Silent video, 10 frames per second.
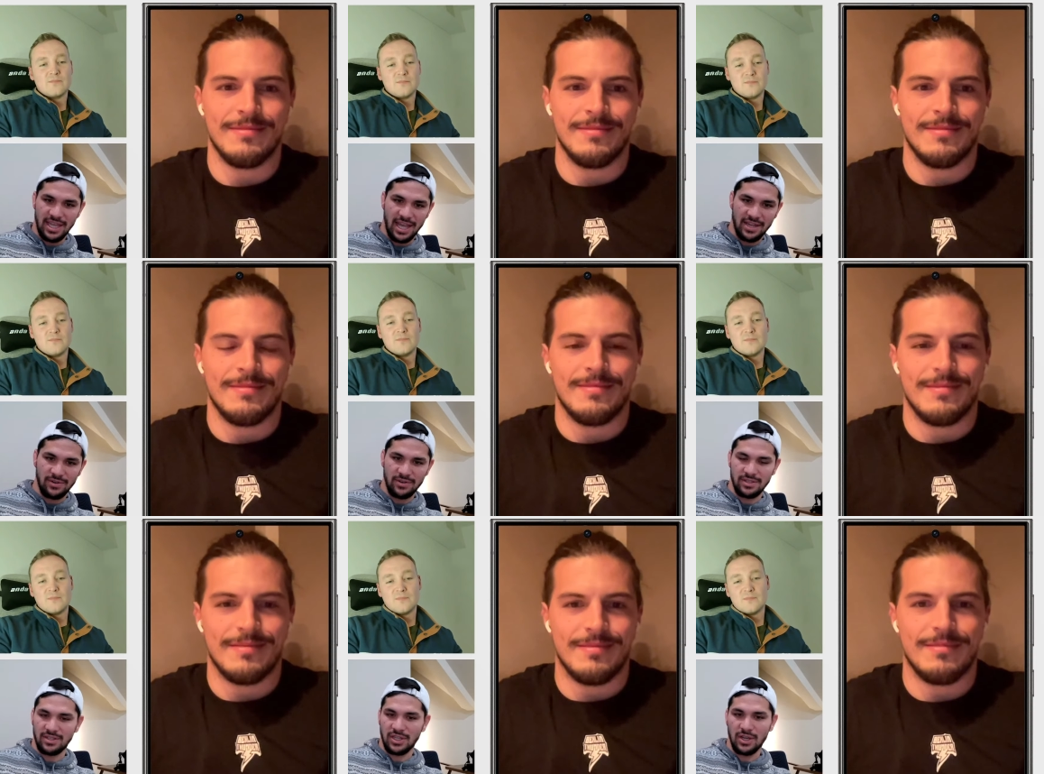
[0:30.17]
Speaker 1: yet,
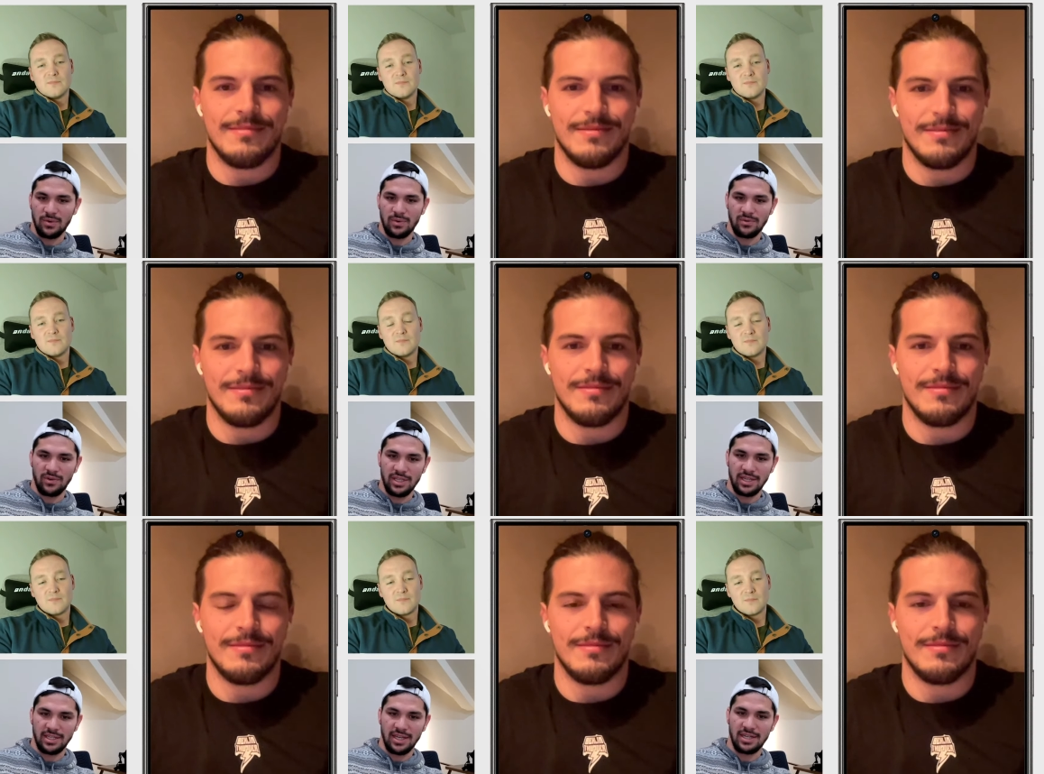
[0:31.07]
and so we're really
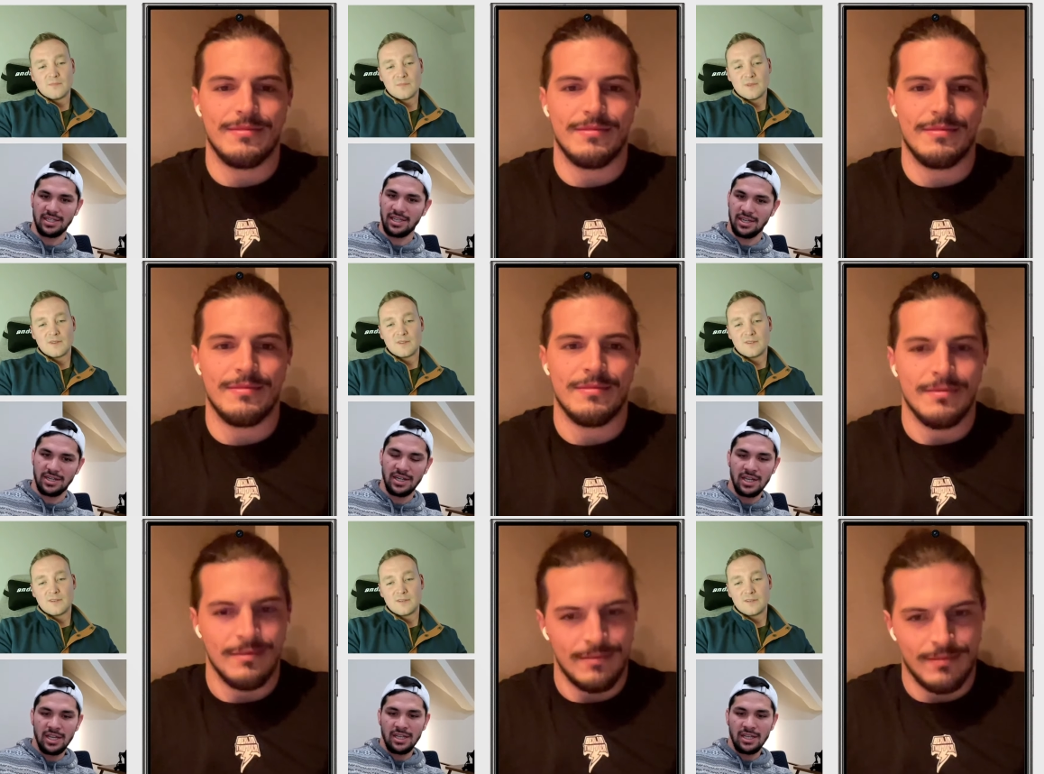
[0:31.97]
excited to hear
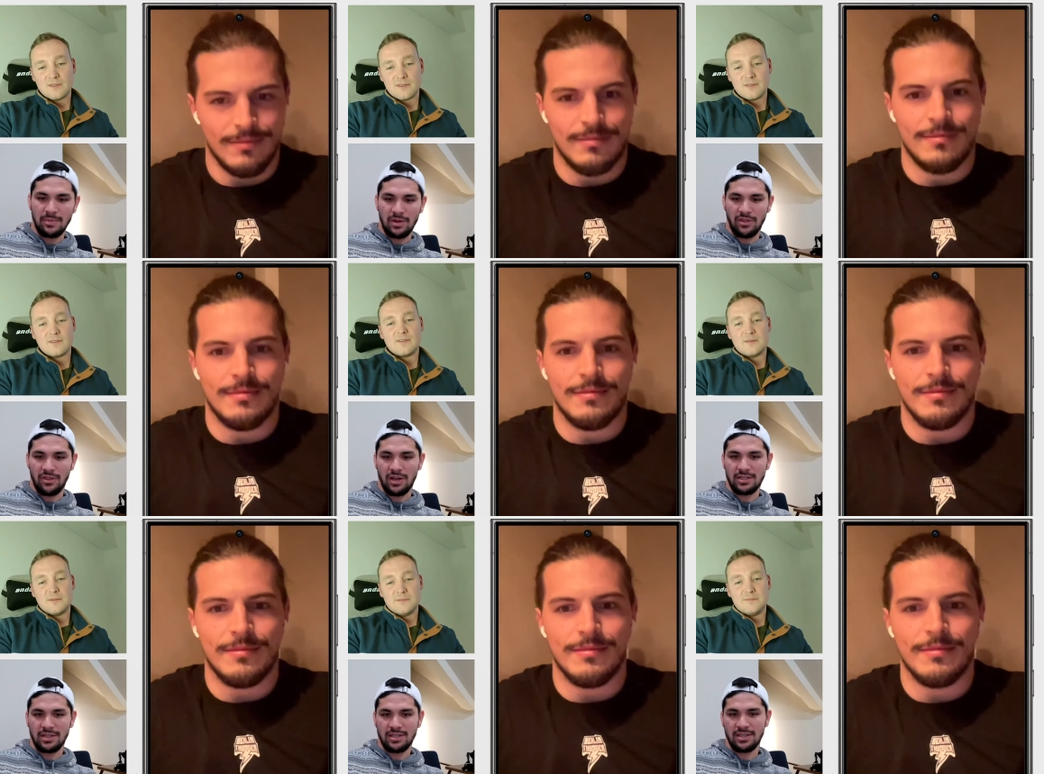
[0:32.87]
some of your
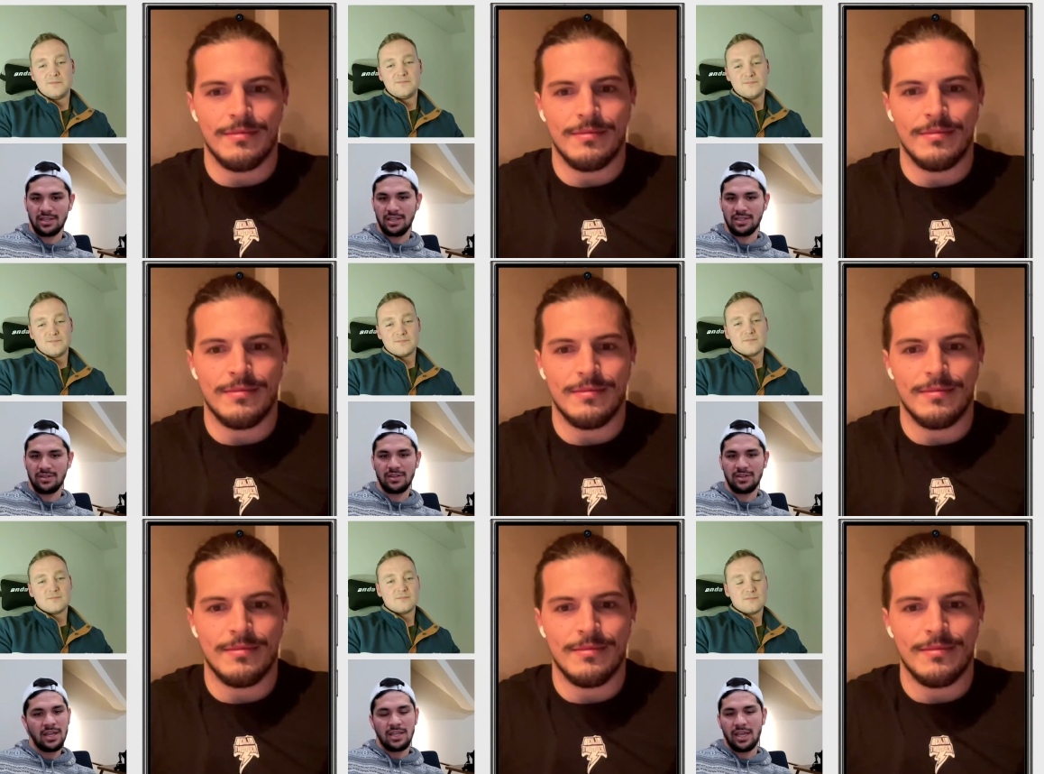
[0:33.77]
thoughts on the
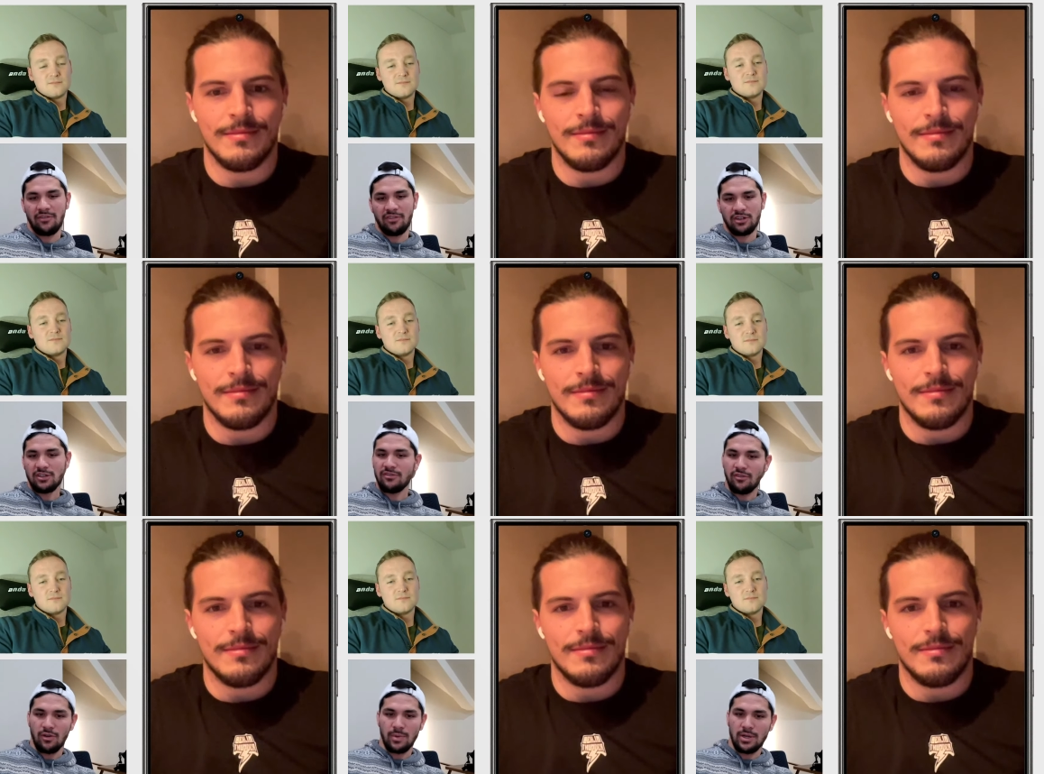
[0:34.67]
season. Yeah, first and
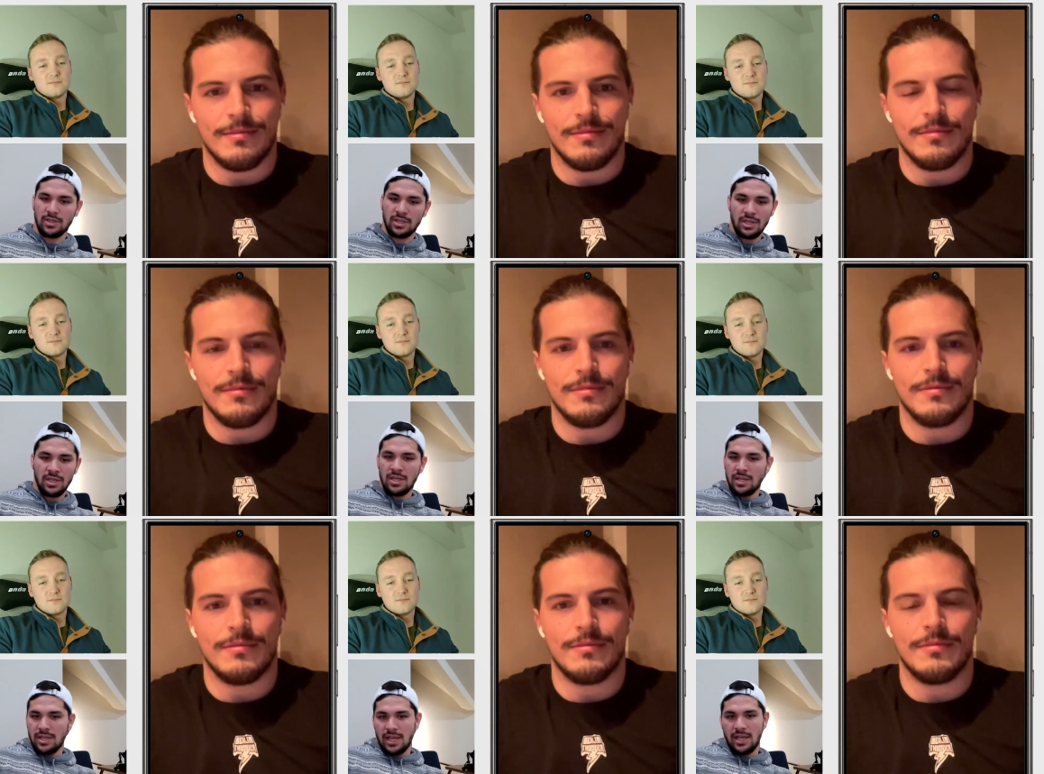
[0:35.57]
foremost,
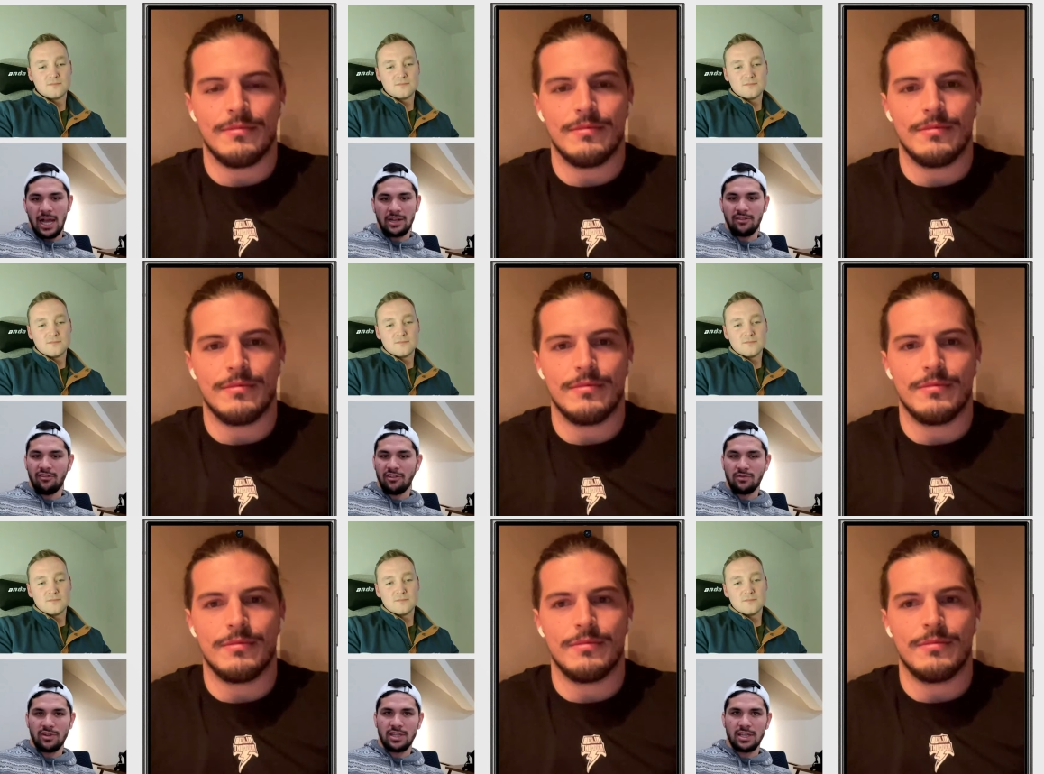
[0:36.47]
how do you
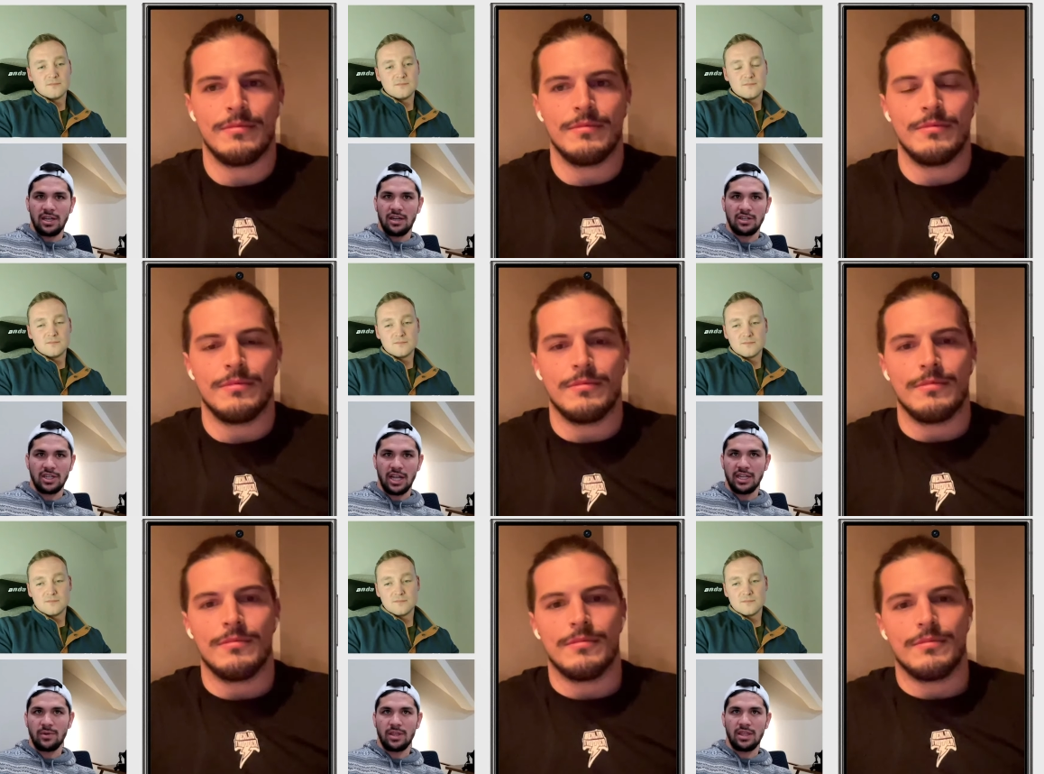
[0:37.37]
feel re- uh, are
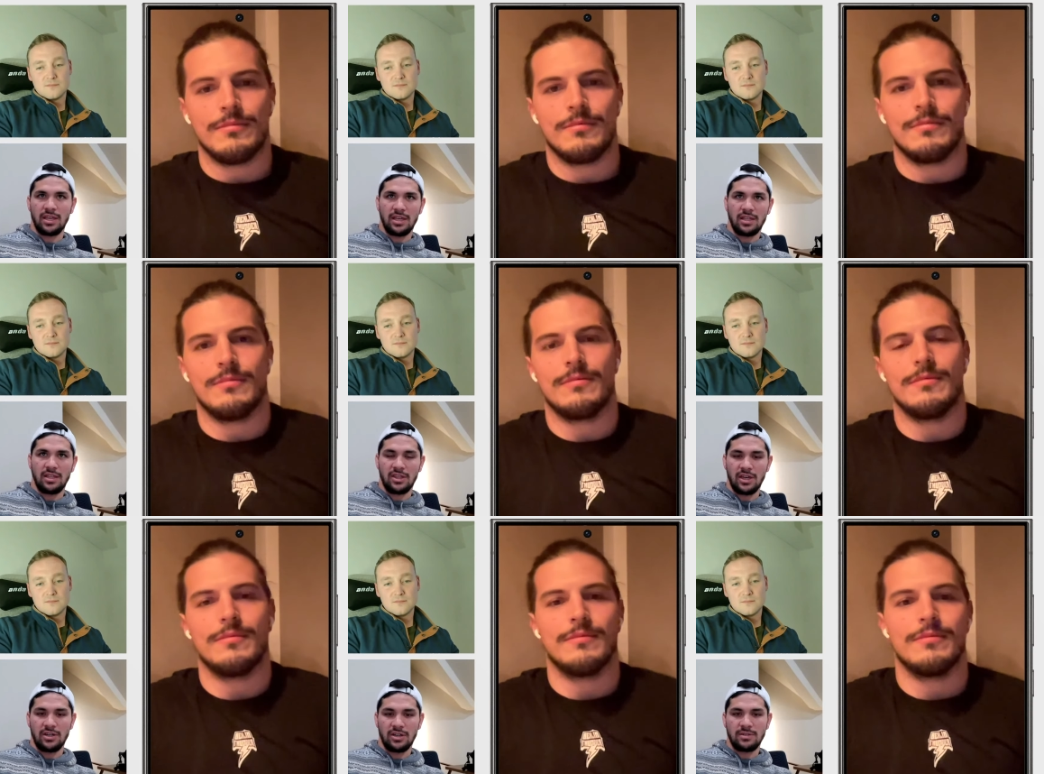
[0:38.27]
signing with the the
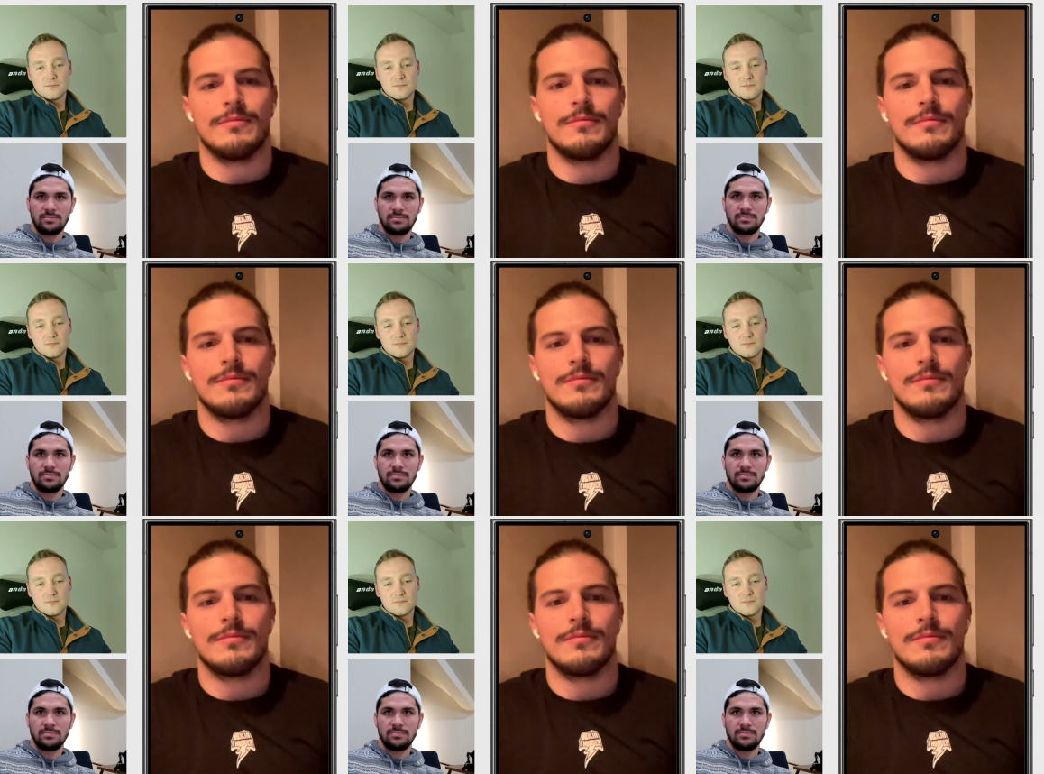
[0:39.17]
Thunder?